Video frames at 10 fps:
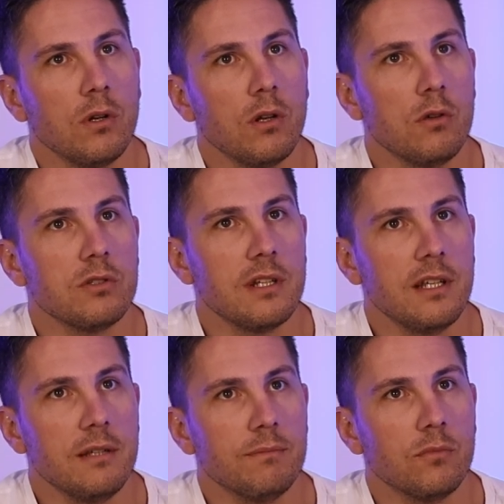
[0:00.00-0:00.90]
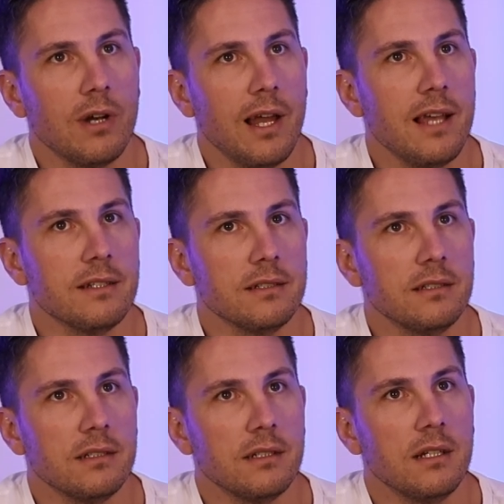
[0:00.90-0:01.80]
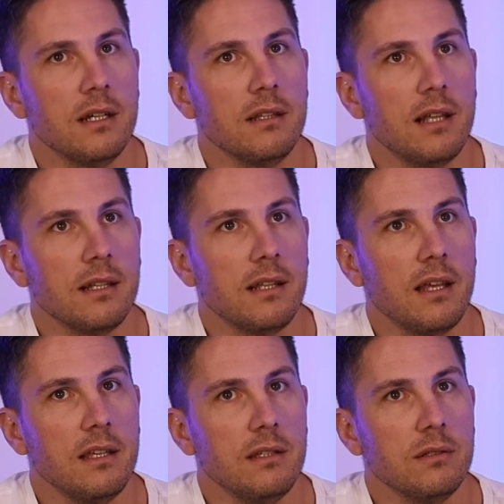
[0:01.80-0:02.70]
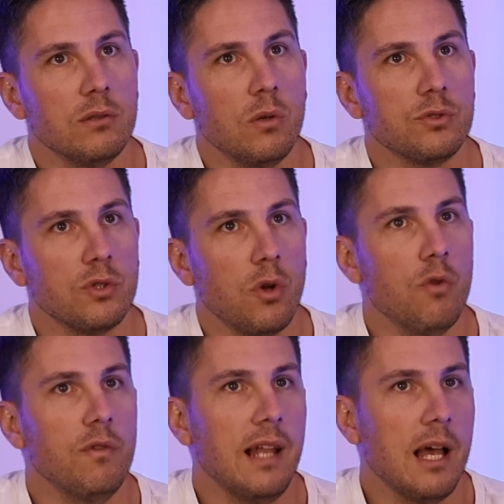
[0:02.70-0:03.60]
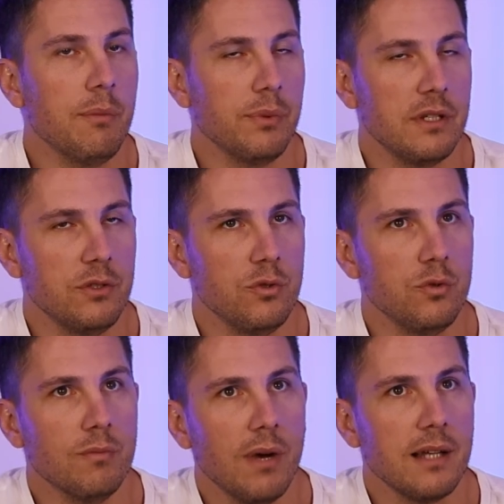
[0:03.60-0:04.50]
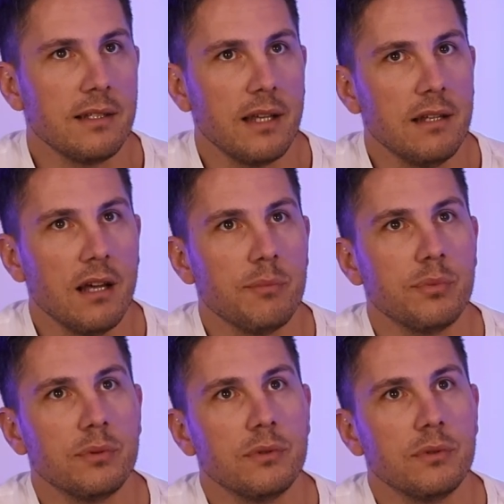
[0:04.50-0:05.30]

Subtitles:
closely related that they also overlap, and you might end up